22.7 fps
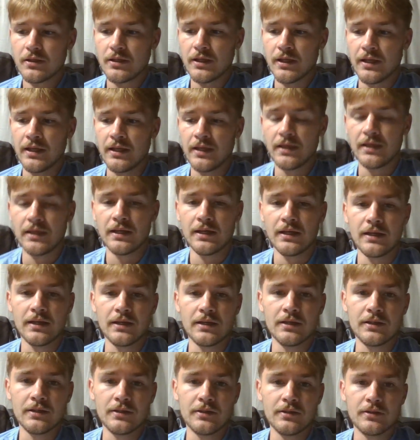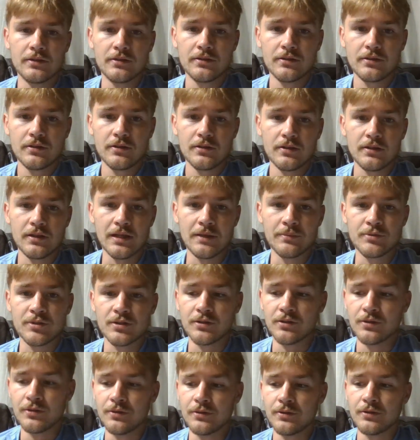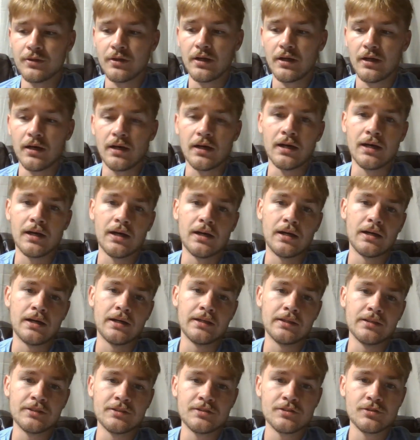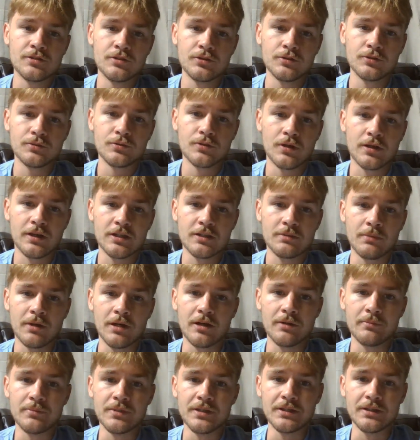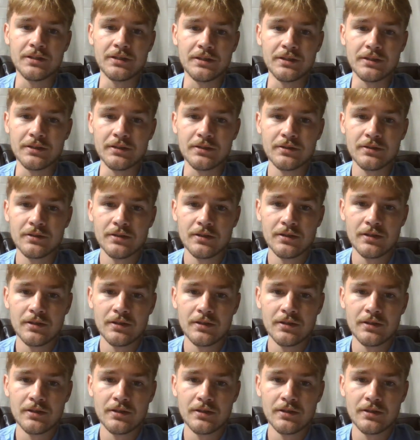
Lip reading: and the episode I listened to talked about being